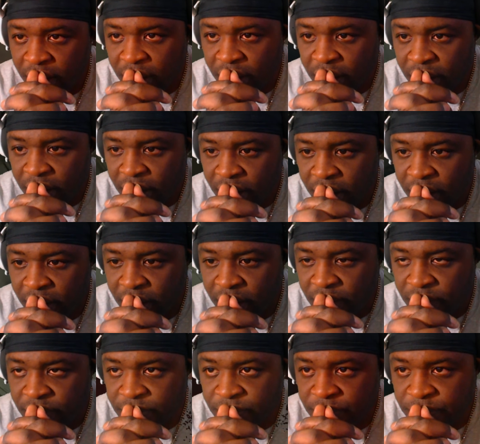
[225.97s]

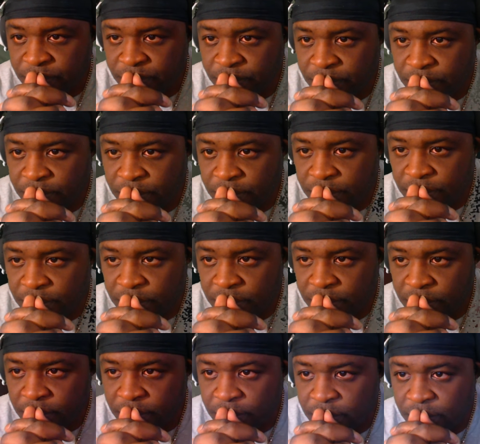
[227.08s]

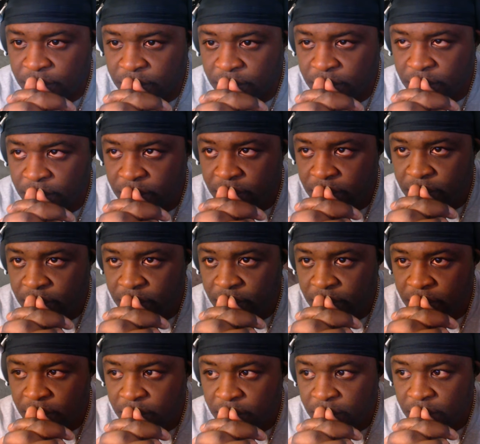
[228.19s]

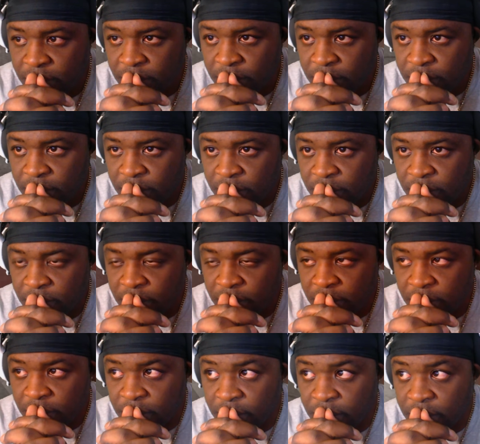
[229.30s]

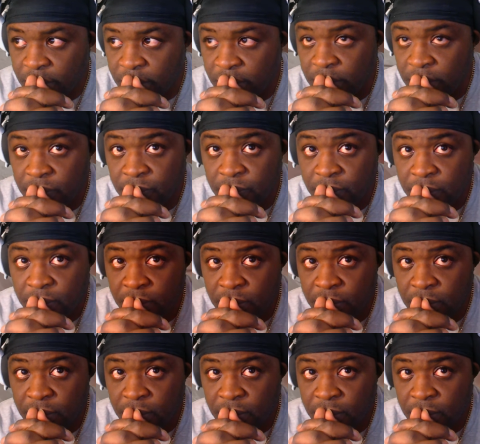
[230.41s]
Nothing is said.